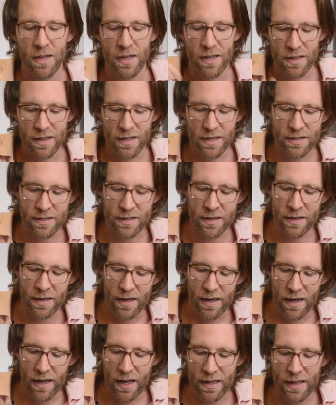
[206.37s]
Listen,
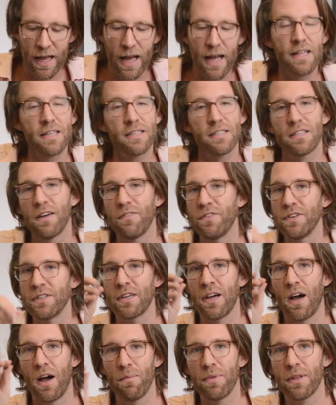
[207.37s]
a lot of this stuff is
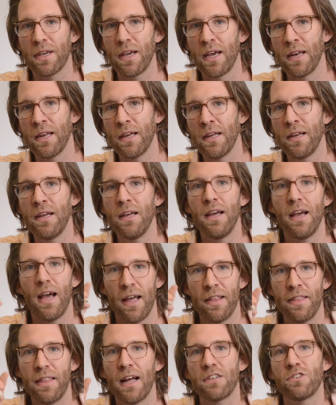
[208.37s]
complicated,
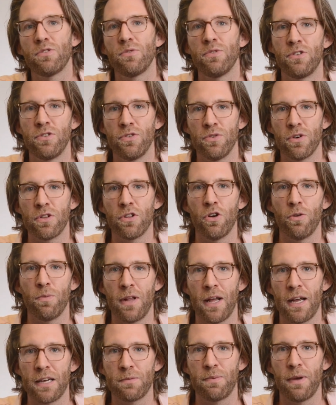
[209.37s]
and that's what we do at Global
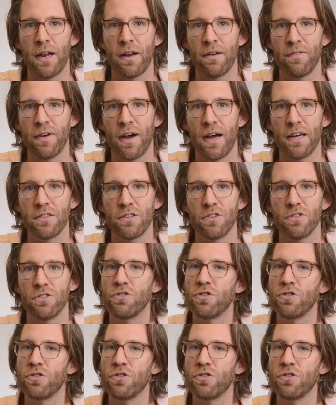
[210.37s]
Expat Advisors.